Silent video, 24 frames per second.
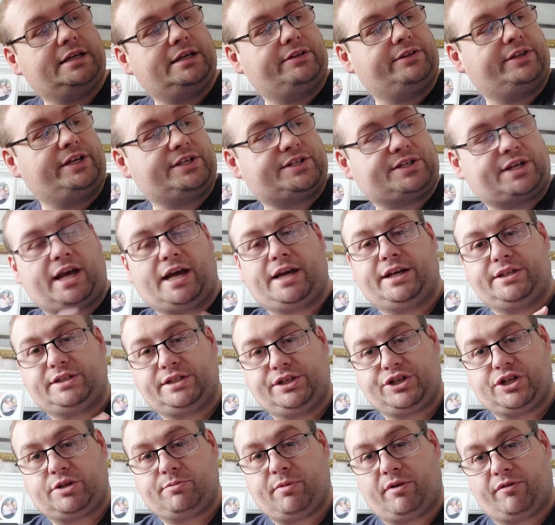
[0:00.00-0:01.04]
This guy is
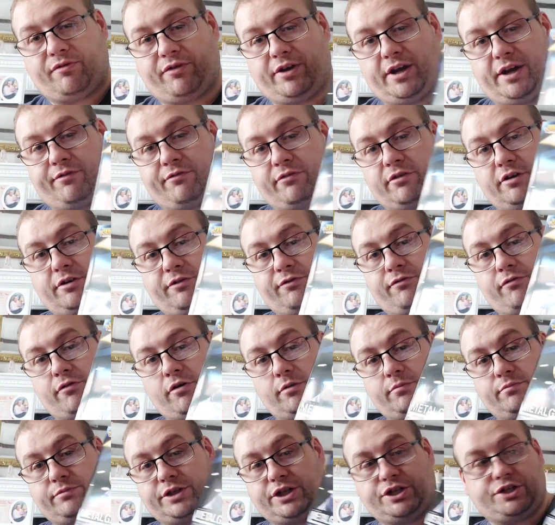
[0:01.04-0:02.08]
literally my favourite
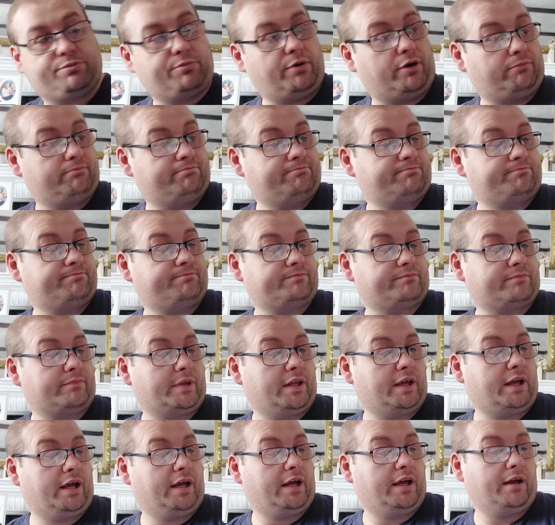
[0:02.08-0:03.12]
from Digimon.
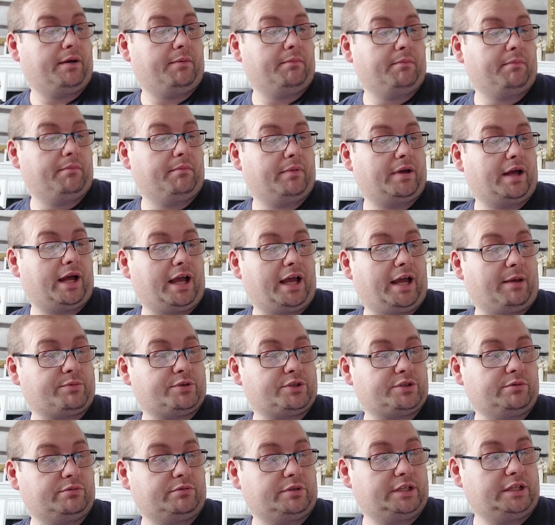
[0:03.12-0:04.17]
I
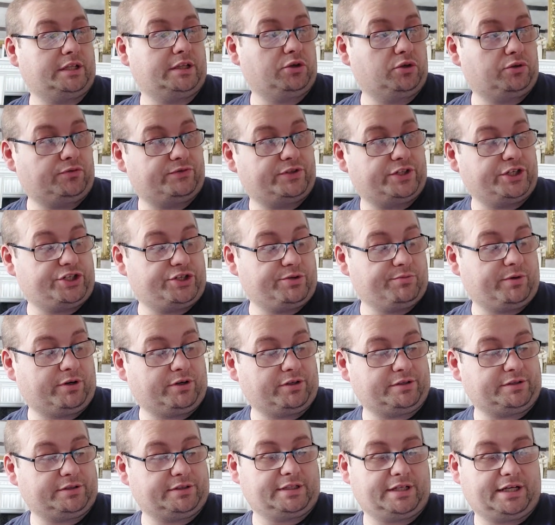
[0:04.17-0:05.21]
absolutely love
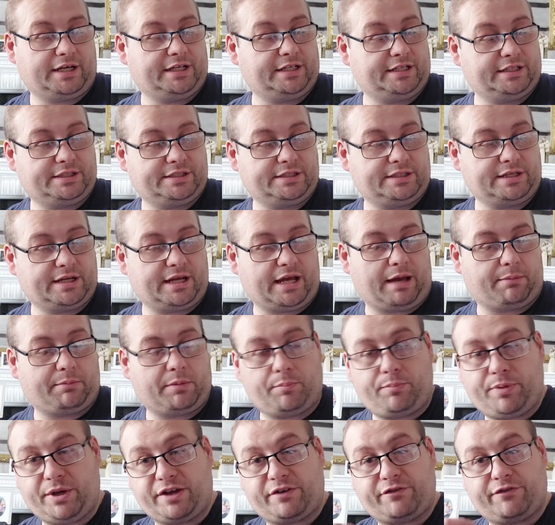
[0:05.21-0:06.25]
Digimon, and I'm
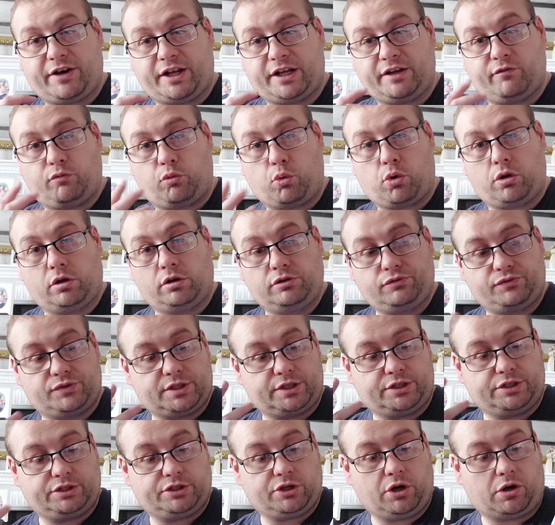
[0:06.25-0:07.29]
a big fan of
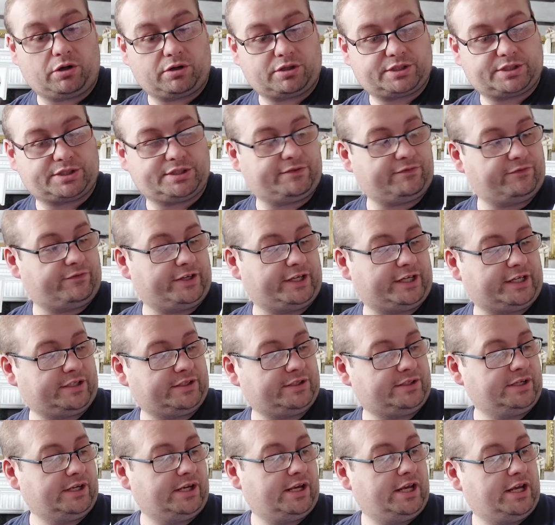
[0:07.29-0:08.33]
wolves and dogs and
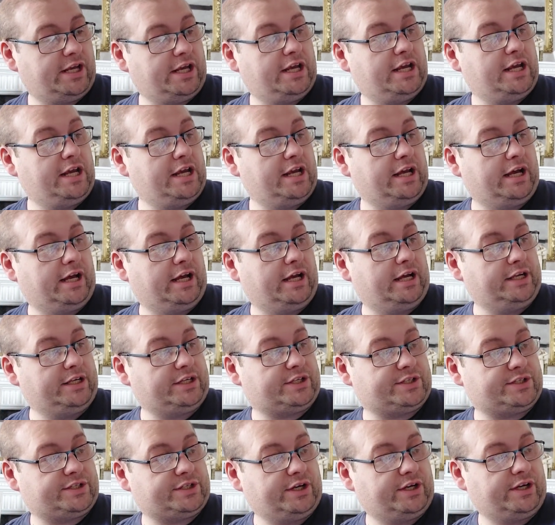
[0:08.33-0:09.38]
things. And
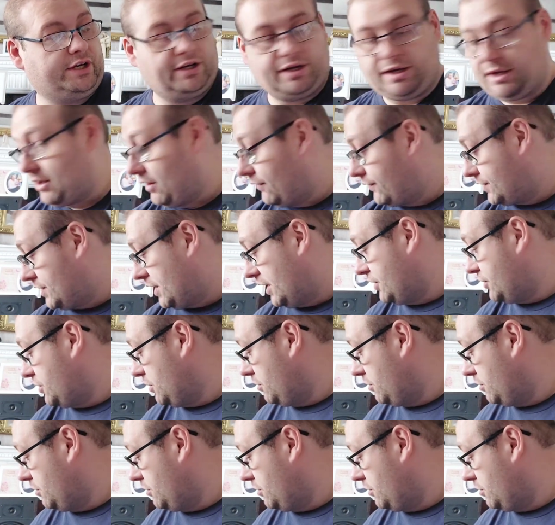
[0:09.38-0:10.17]
obviously I